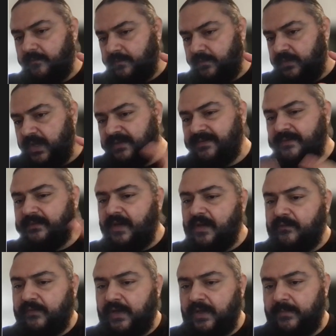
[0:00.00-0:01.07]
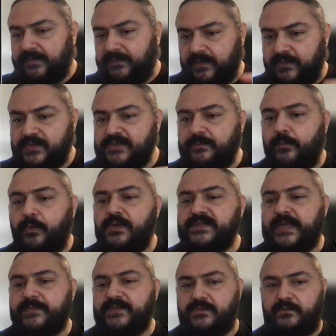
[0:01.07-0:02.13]
not the entire file, but rather a small
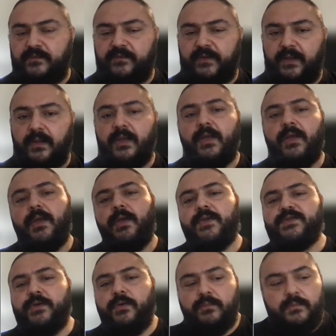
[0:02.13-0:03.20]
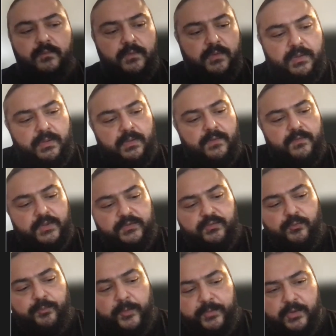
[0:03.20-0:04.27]
subset of the file. So there are
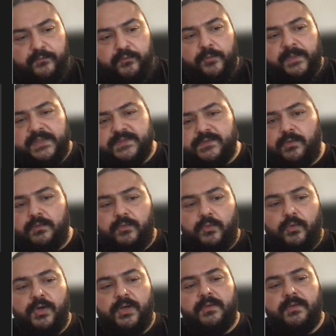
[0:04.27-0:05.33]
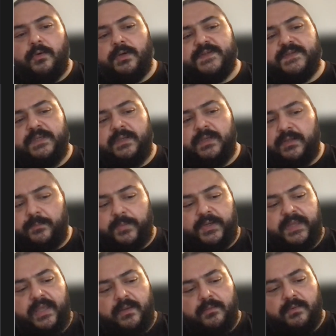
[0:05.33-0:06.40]
two popular formats called ORC, ORC, and
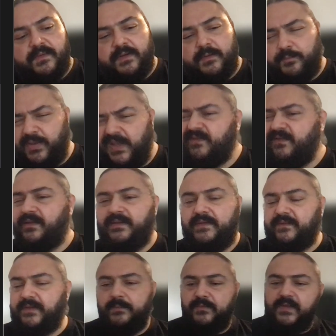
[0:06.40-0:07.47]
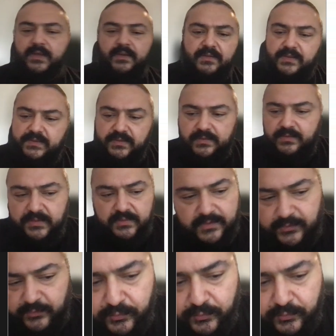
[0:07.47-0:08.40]
Parquet. They're basically the same thing. They